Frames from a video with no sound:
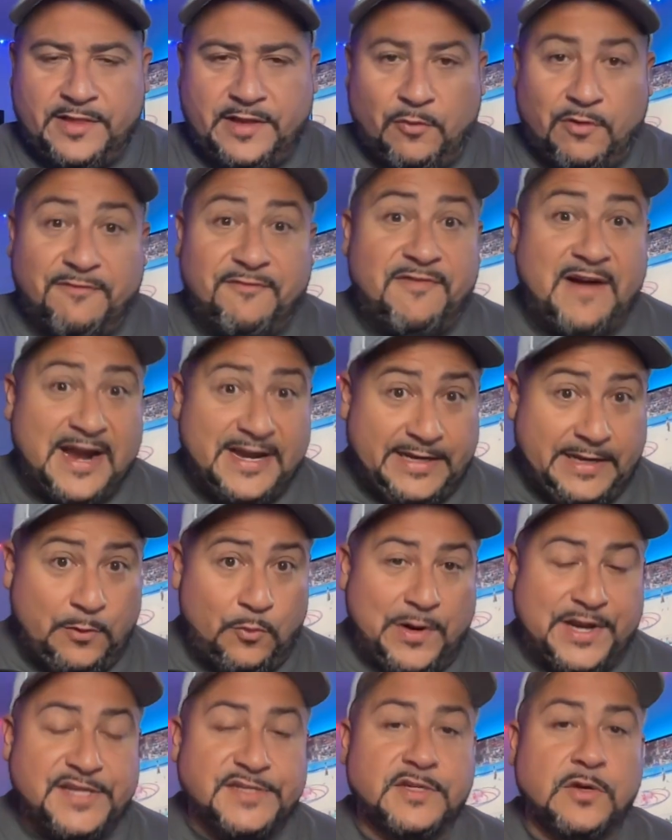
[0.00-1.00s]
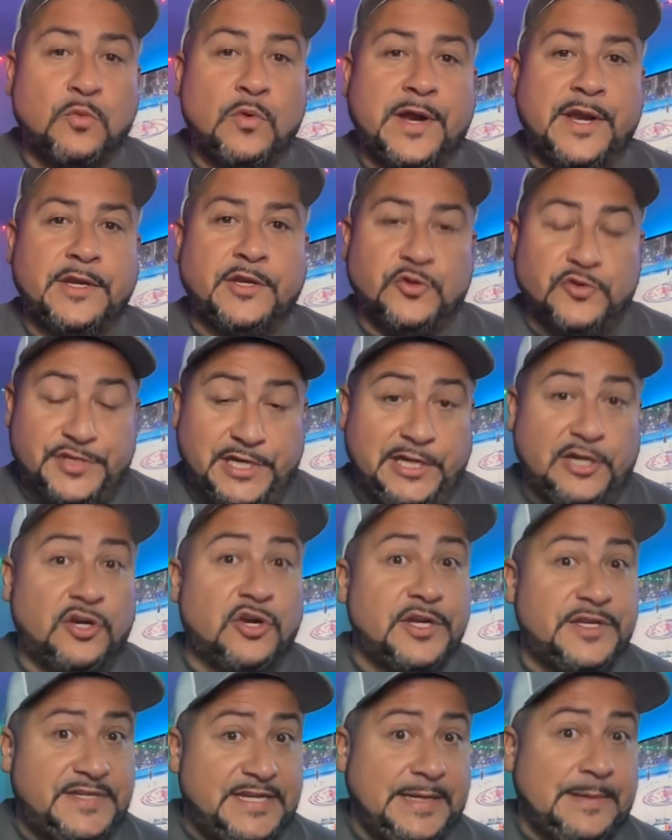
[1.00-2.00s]
They were finding ways to win. Usually,
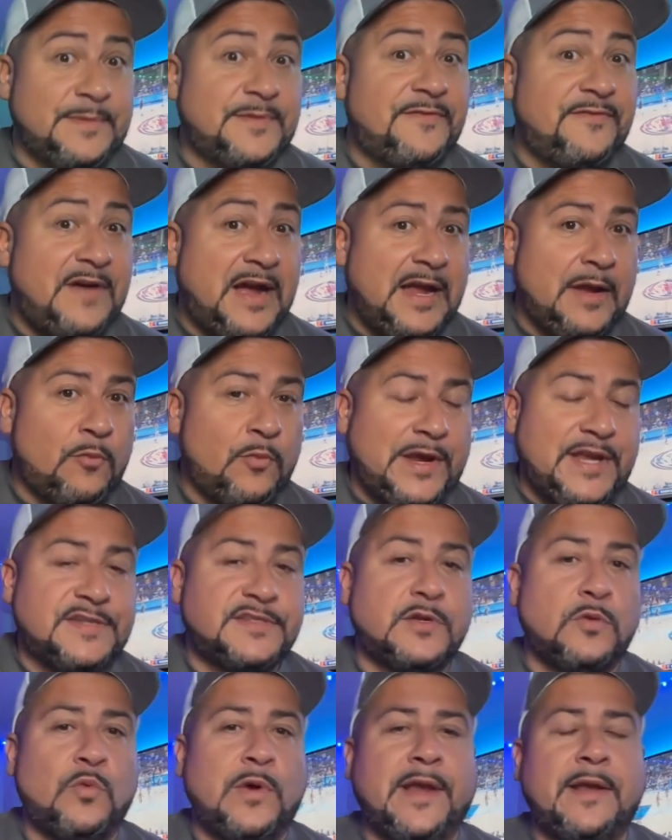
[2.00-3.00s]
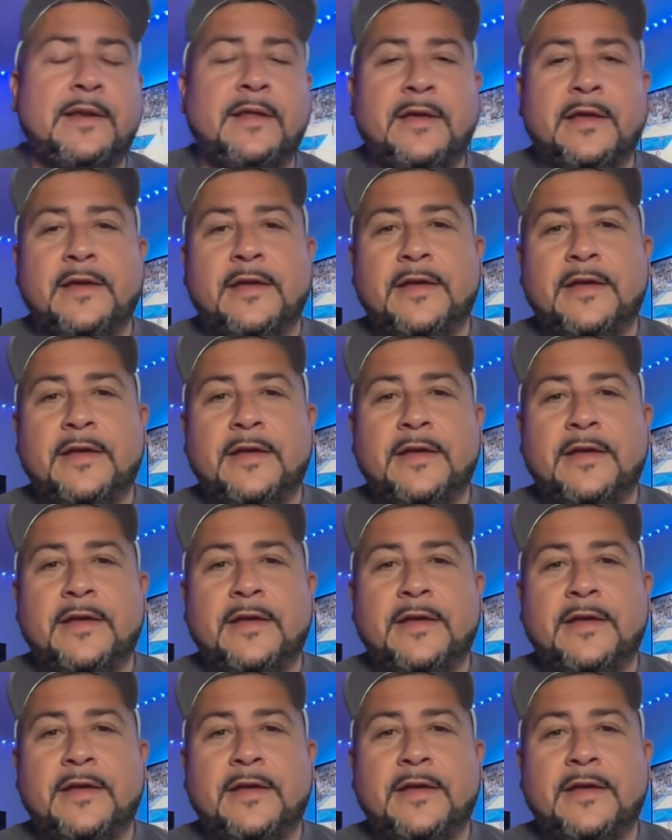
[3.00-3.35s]
good teams find ways to win.